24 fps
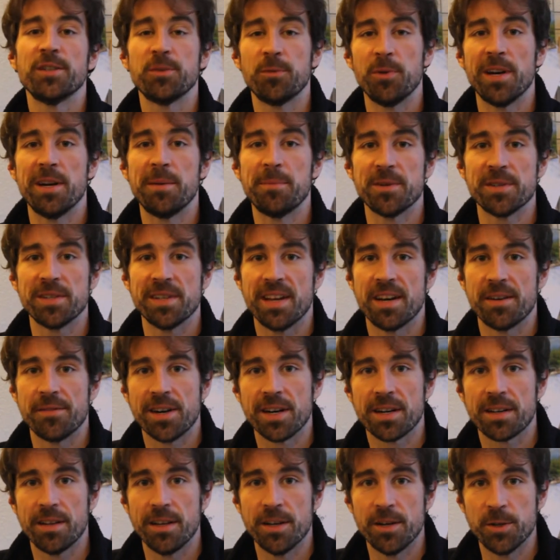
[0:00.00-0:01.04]
20% of
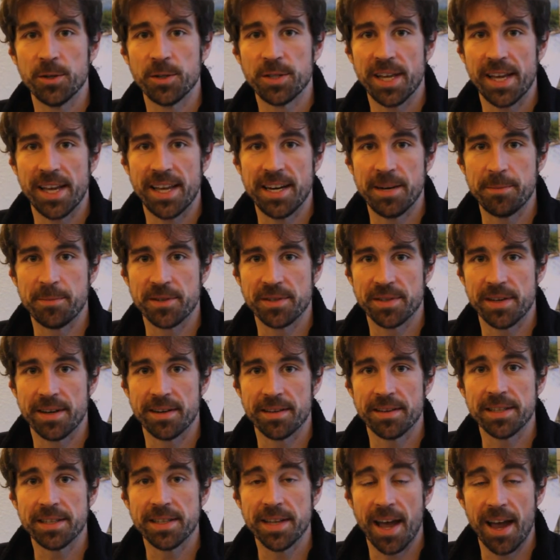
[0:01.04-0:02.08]
our clothes 80%
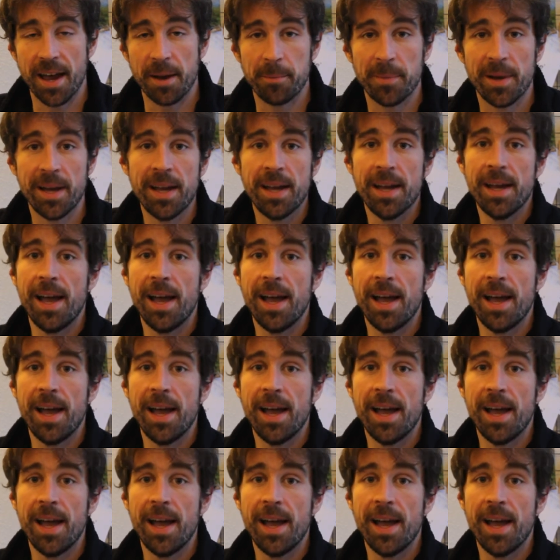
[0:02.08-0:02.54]
of the time.